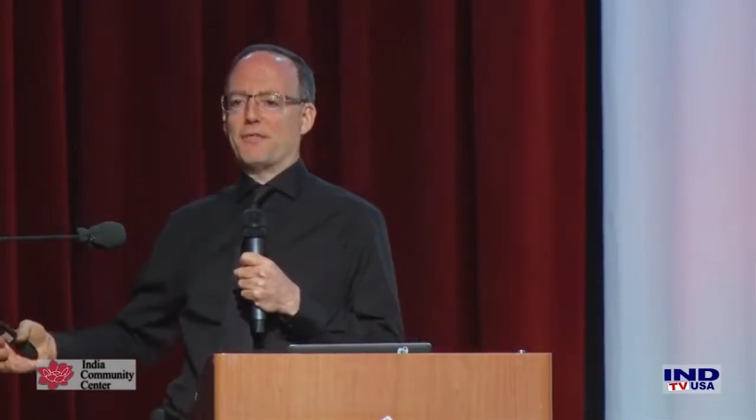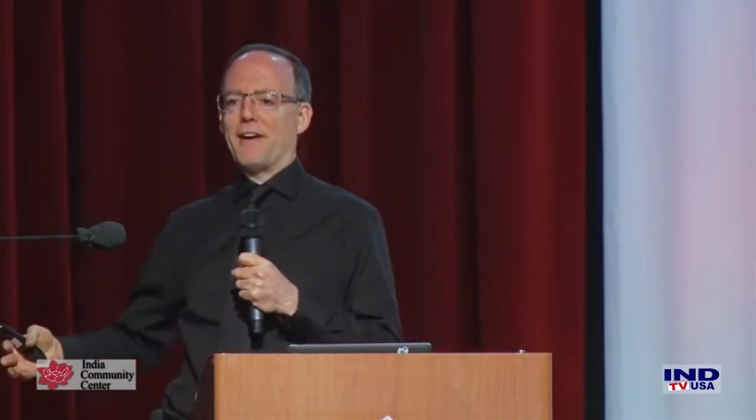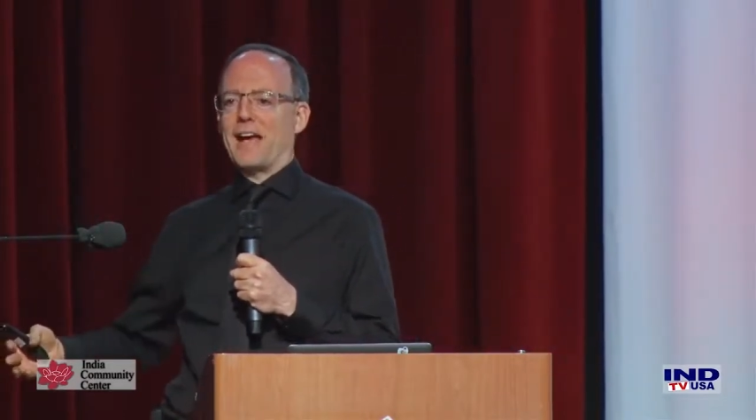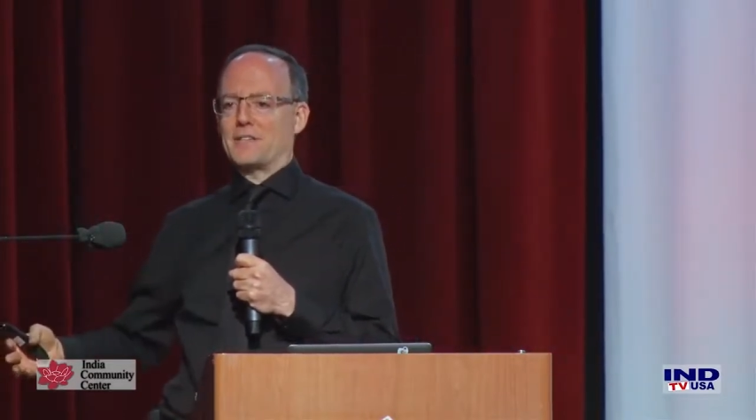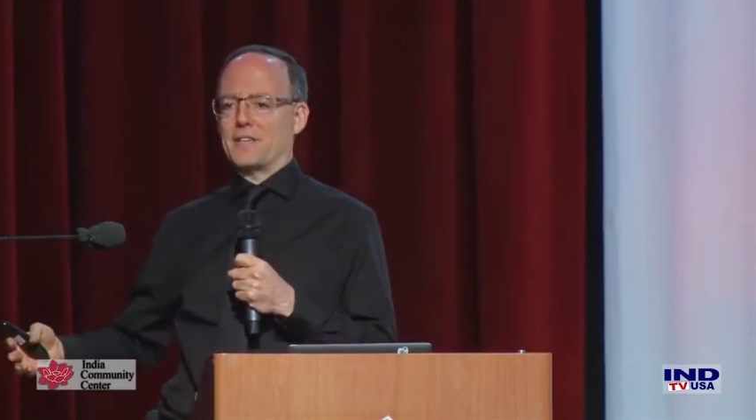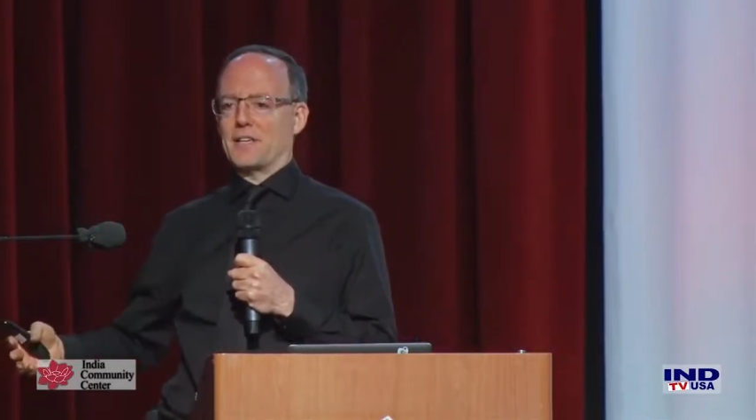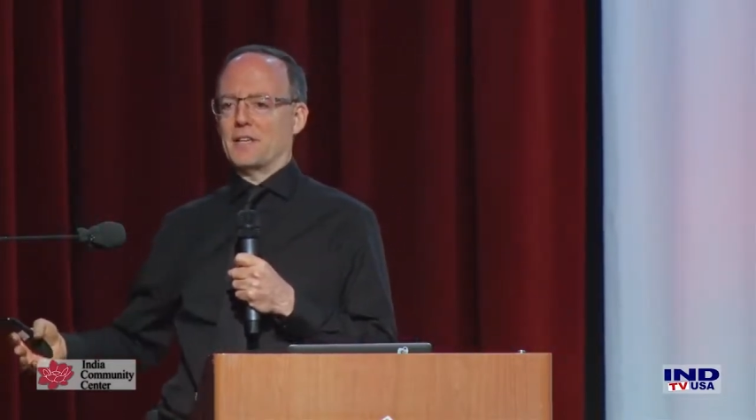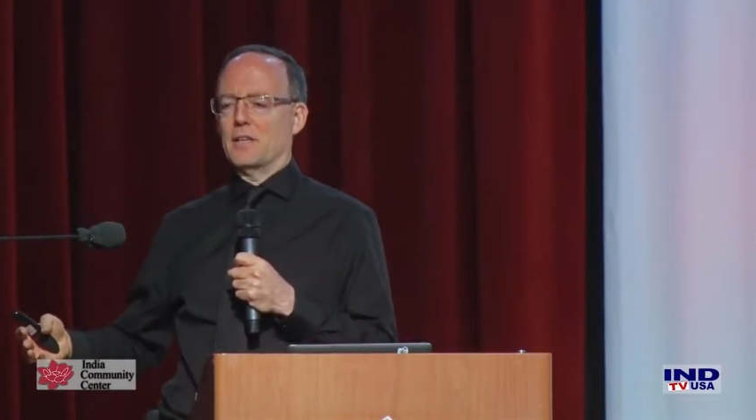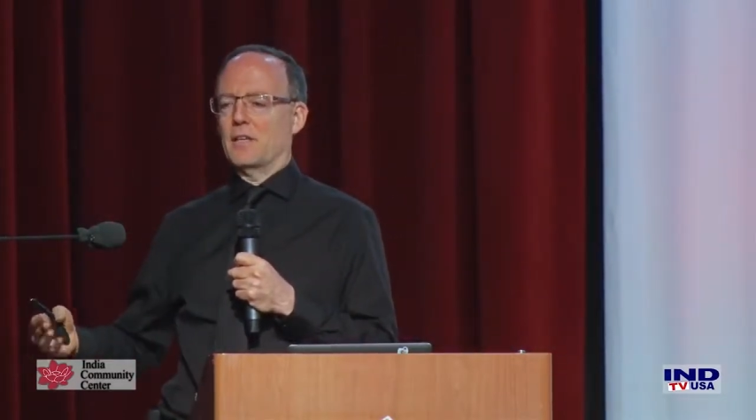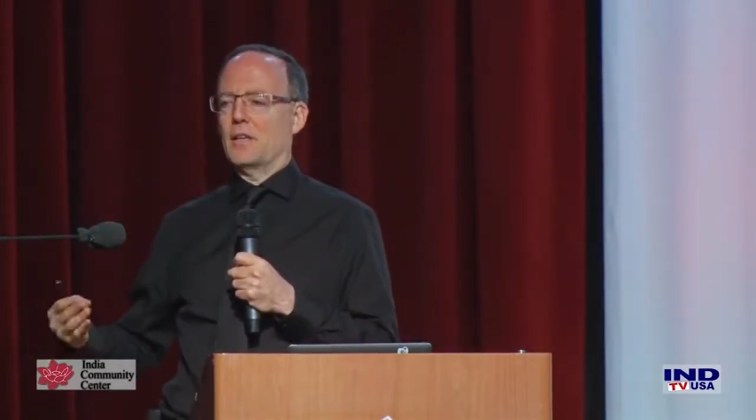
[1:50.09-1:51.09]
fasting
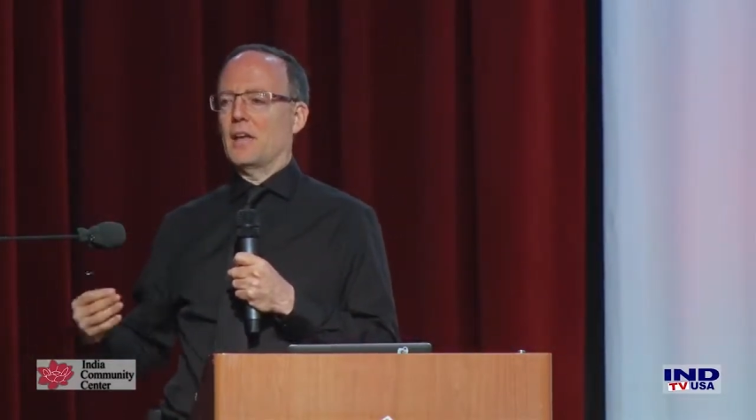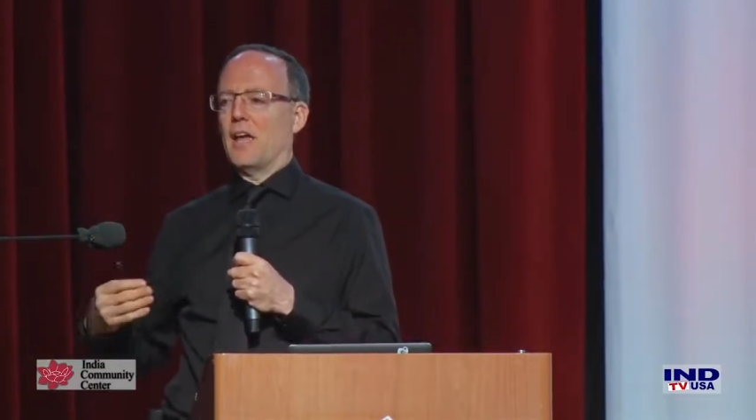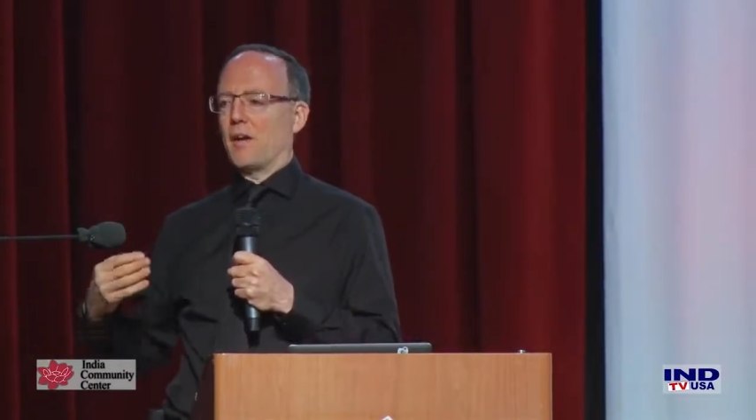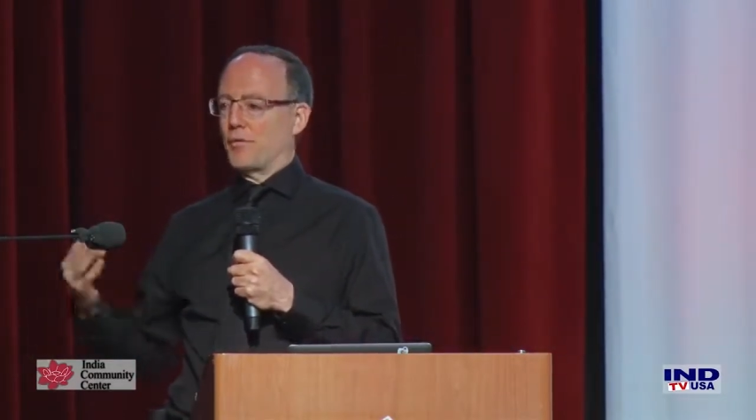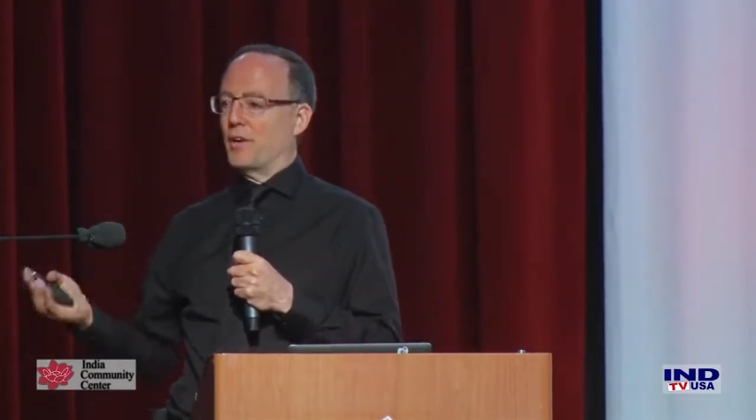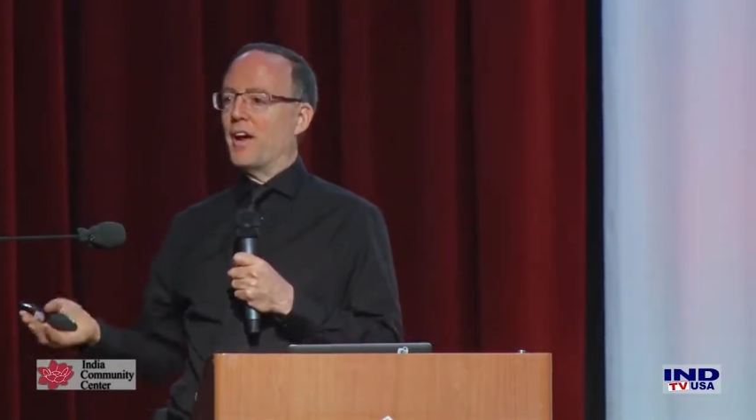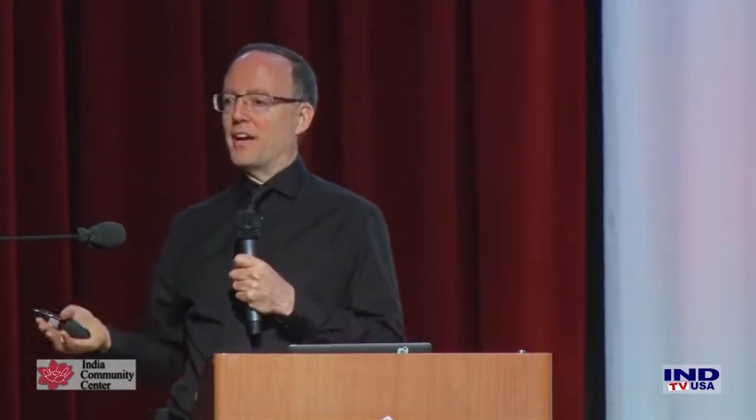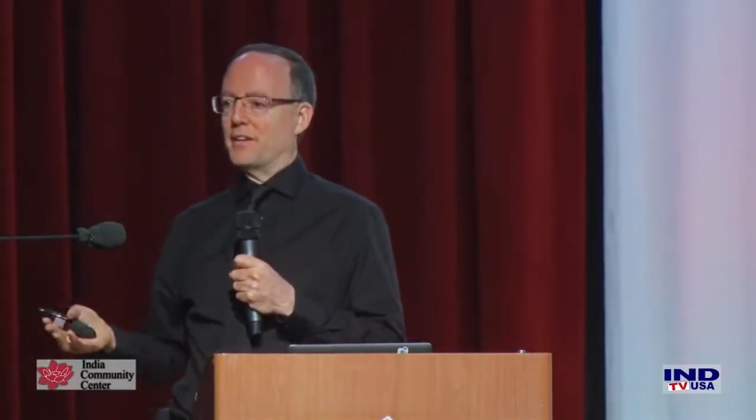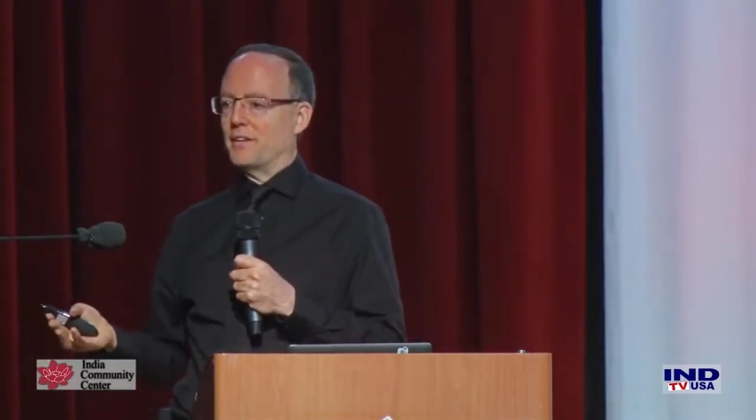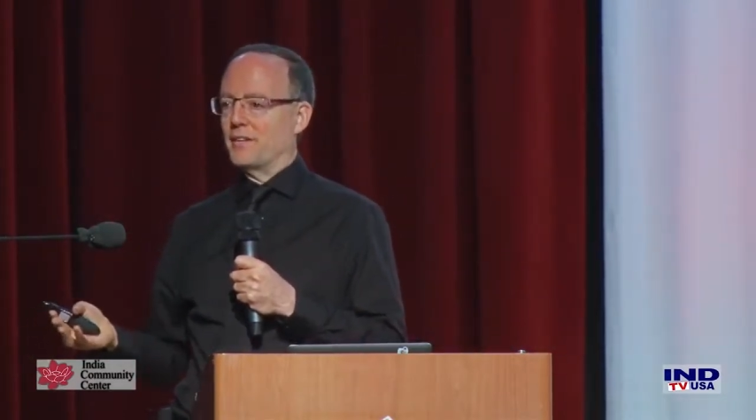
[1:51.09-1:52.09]
every
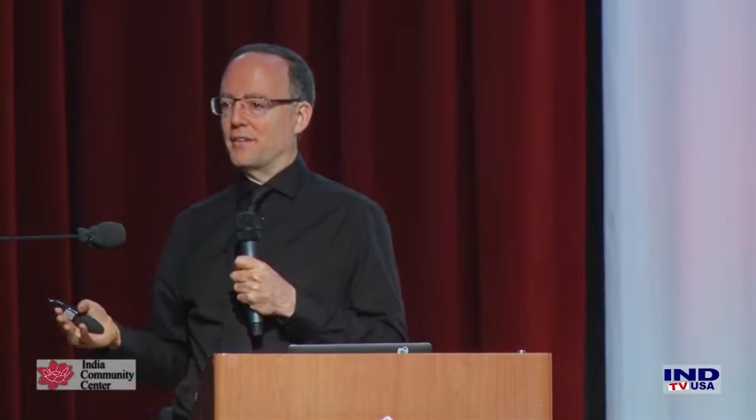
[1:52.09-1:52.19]
night.